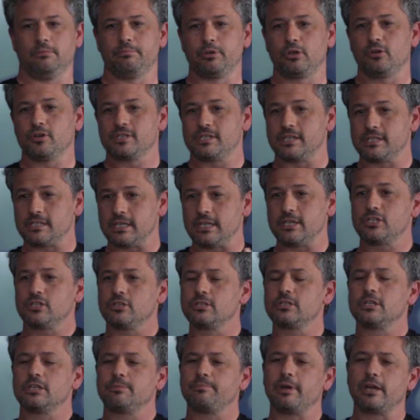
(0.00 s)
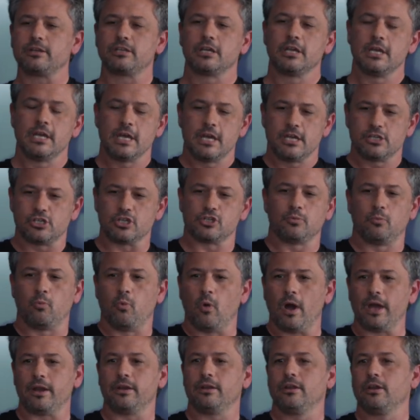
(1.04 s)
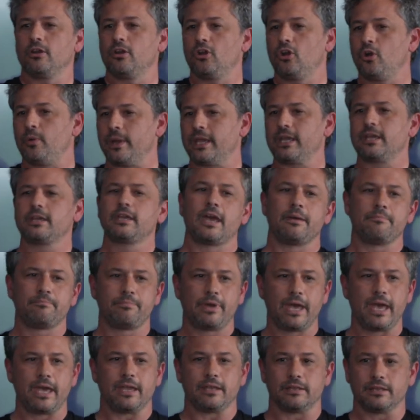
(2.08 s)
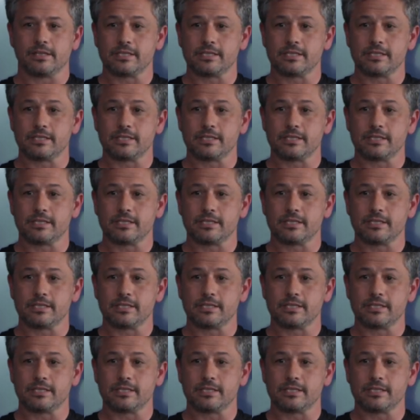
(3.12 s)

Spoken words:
because this isn't about just one quick campaign.